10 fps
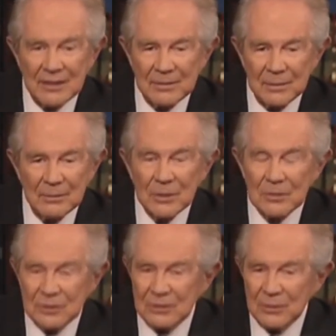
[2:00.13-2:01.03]
up and
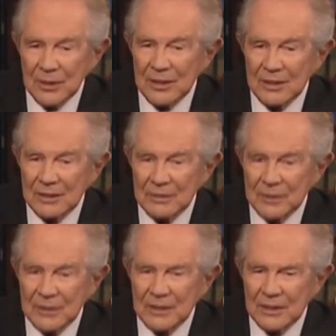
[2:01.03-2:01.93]
move somewhere.
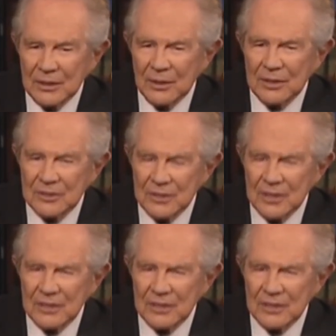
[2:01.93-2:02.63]
But the question